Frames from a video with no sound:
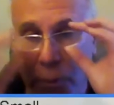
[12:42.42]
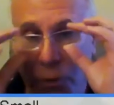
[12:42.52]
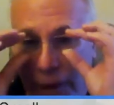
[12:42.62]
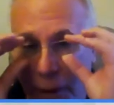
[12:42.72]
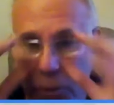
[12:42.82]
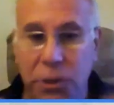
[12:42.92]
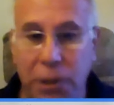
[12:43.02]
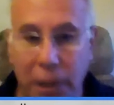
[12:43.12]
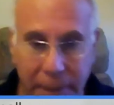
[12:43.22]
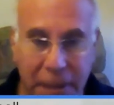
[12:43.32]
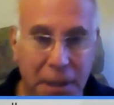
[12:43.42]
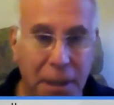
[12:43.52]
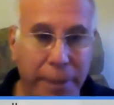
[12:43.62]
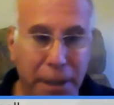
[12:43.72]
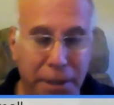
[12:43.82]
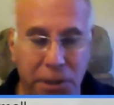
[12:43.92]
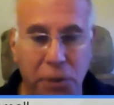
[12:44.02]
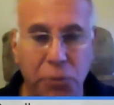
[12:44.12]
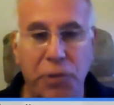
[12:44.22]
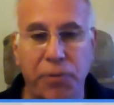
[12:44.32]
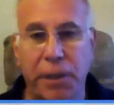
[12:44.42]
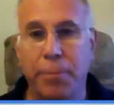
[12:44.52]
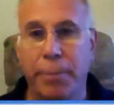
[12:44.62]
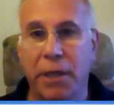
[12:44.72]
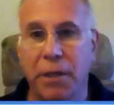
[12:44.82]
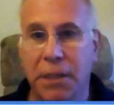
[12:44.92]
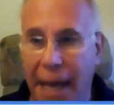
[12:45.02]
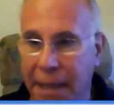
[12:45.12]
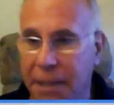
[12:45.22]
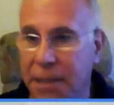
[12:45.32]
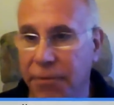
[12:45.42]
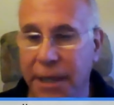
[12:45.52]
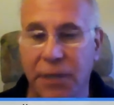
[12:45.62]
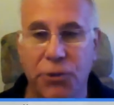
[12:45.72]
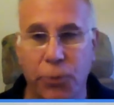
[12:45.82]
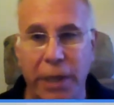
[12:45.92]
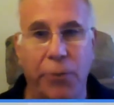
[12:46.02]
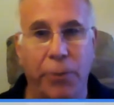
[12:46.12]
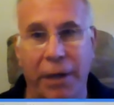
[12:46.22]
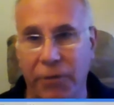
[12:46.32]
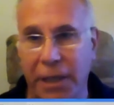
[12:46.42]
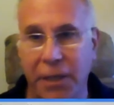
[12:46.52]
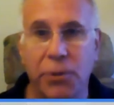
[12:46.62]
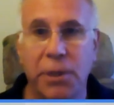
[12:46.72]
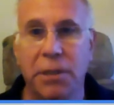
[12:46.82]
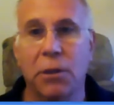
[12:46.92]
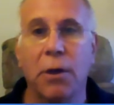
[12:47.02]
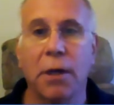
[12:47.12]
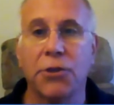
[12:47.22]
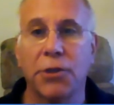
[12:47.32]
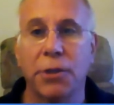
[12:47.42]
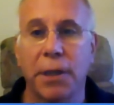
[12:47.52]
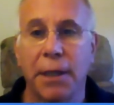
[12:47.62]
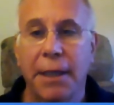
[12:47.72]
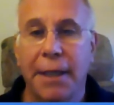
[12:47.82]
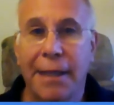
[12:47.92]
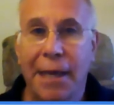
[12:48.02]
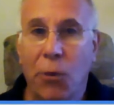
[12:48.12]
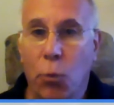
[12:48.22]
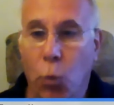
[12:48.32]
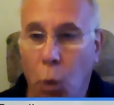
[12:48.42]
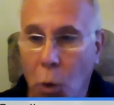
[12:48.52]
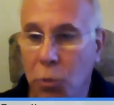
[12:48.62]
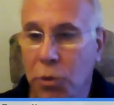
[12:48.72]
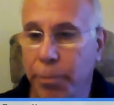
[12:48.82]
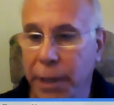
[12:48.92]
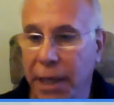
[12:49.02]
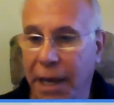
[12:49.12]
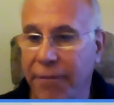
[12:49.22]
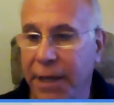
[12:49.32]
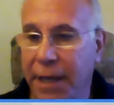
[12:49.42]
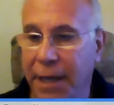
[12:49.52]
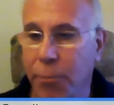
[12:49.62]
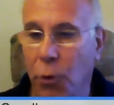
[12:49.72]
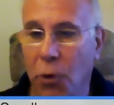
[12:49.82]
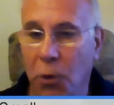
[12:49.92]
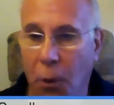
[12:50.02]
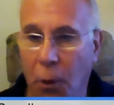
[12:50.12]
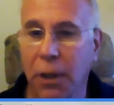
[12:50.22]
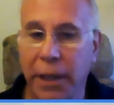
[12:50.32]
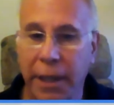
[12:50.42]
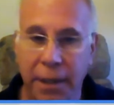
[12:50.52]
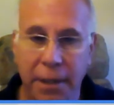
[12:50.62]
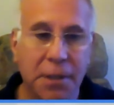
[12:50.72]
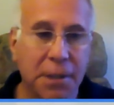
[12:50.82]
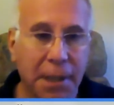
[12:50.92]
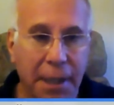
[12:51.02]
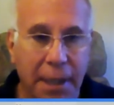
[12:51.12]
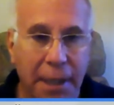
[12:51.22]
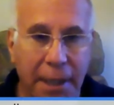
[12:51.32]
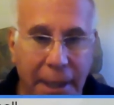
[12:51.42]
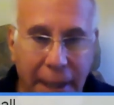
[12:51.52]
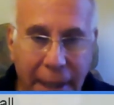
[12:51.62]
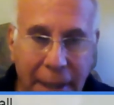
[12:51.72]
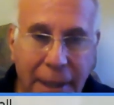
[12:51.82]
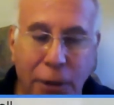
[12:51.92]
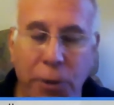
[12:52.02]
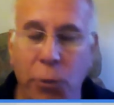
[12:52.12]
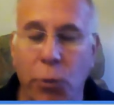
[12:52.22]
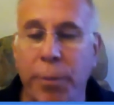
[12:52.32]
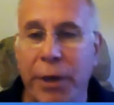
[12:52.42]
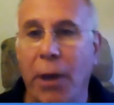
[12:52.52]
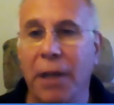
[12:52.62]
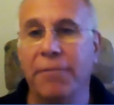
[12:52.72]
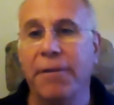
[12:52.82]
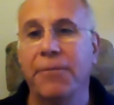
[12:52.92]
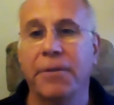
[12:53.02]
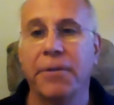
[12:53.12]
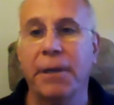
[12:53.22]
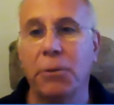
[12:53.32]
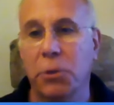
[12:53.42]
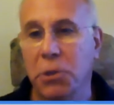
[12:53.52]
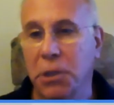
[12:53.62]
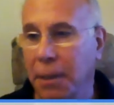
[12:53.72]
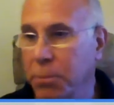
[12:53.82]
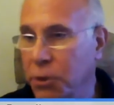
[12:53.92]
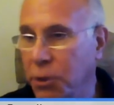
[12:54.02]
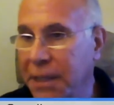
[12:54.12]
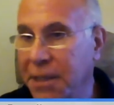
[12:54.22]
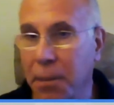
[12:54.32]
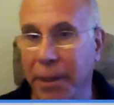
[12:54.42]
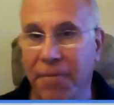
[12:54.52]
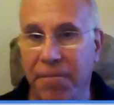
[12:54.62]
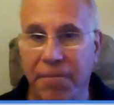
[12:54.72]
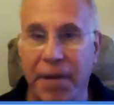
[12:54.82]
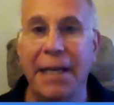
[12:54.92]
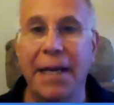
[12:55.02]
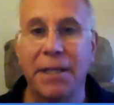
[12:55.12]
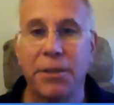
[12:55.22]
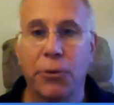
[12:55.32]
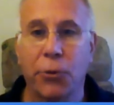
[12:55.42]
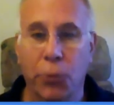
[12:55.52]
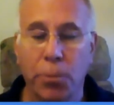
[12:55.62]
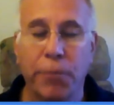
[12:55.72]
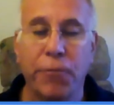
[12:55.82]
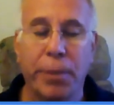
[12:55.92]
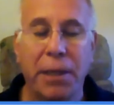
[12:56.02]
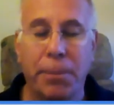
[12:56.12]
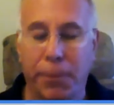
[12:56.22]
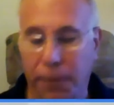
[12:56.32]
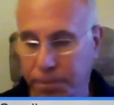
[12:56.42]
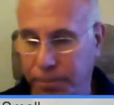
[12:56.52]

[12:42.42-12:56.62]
of the Founders Club, that's going to be an exclusive club, because as of next week, whenever they do this launch, they won't be having any more all-ins, that will be qualified for the Founders Club. So that's going to be a finite group of people.